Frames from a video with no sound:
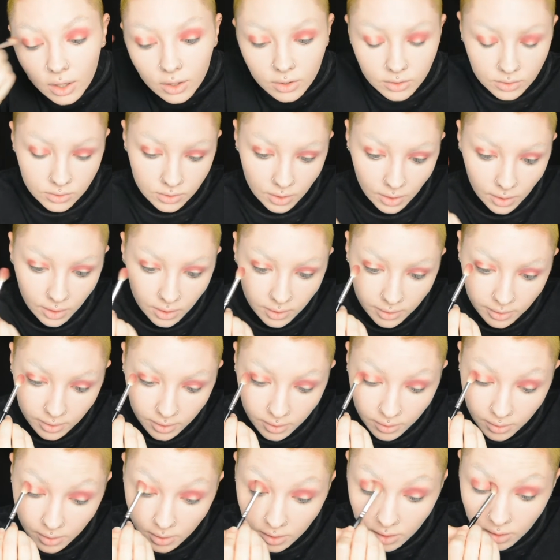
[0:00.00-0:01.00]

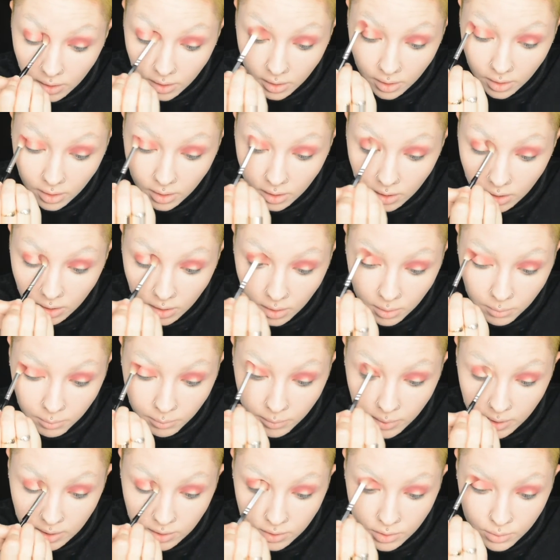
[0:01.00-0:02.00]
So
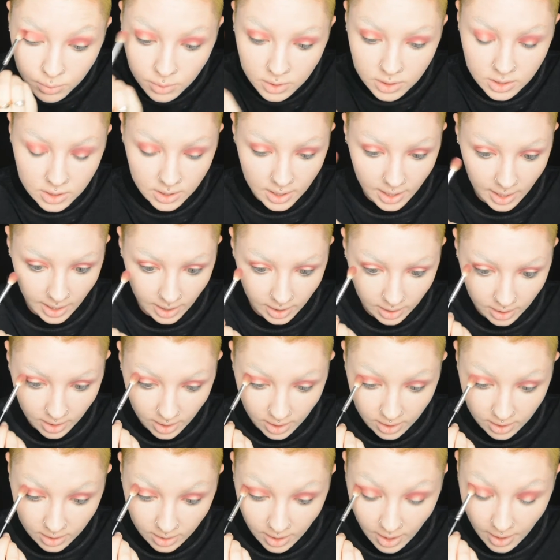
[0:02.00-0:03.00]
binge watch the heck
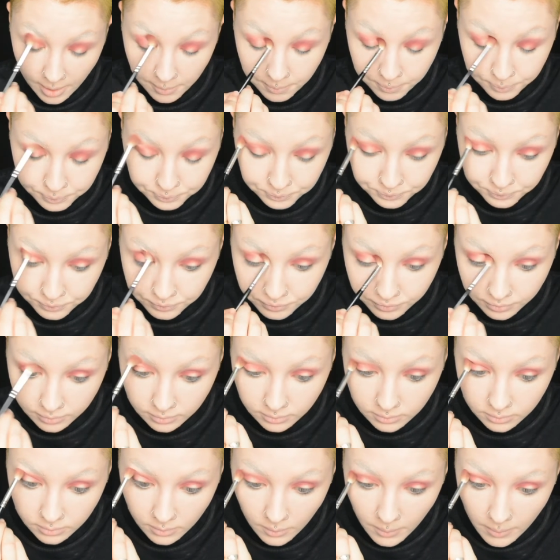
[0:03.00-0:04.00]
out of that.
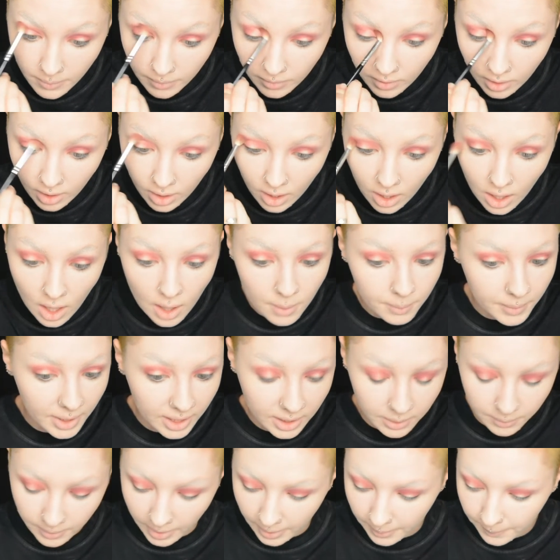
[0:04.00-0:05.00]
But
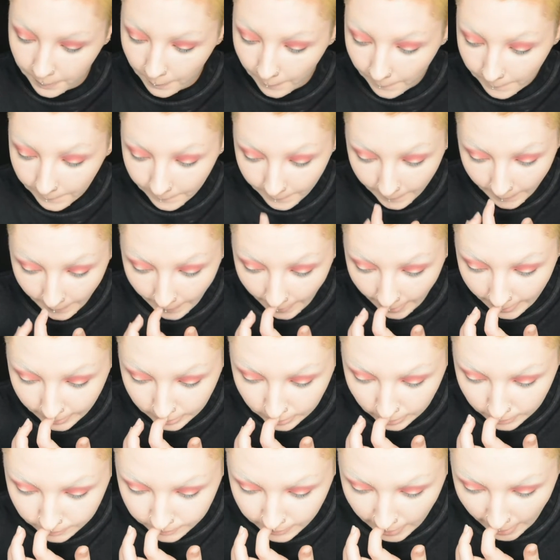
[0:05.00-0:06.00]
anyway, I love